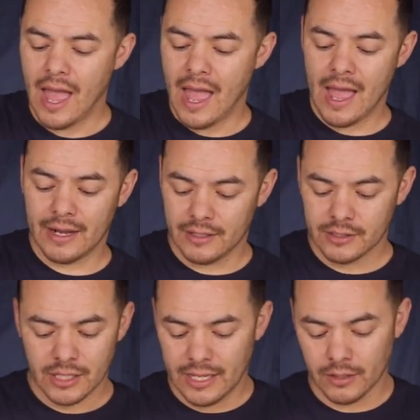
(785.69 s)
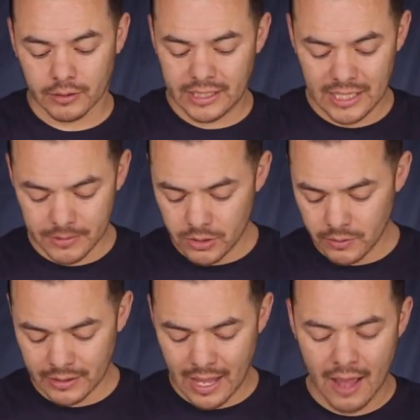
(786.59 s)
And it'll keep
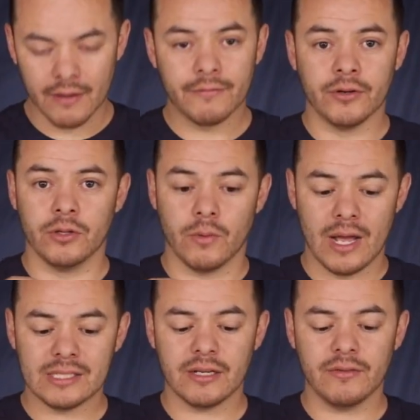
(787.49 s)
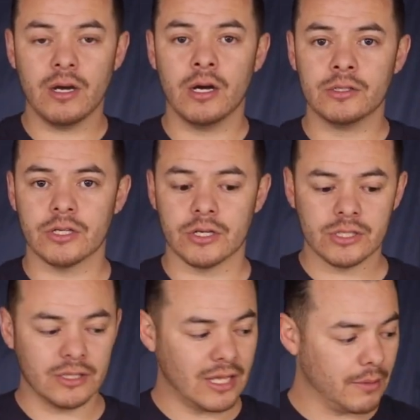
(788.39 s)
doing that for the rest of the
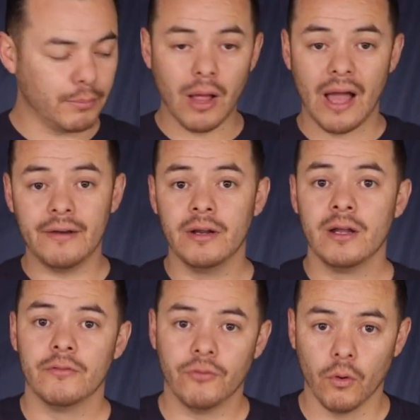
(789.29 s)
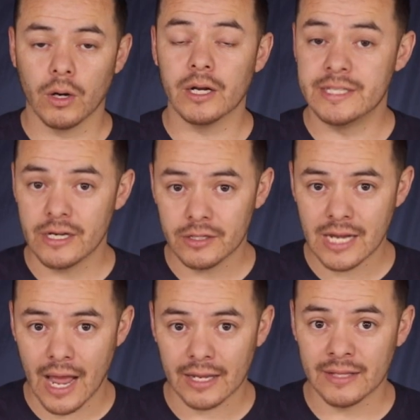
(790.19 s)
hunters that applied for a deer
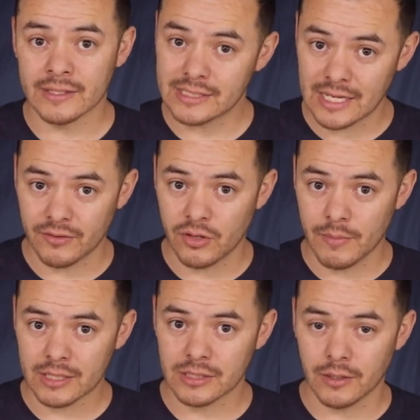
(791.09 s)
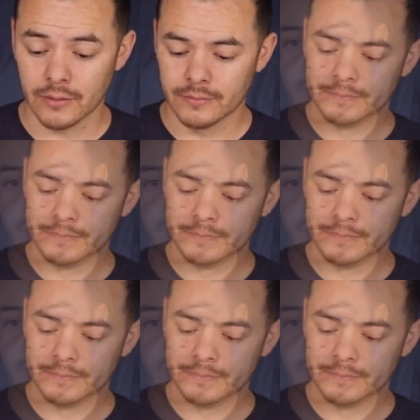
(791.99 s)
tag in the state of New Mexico.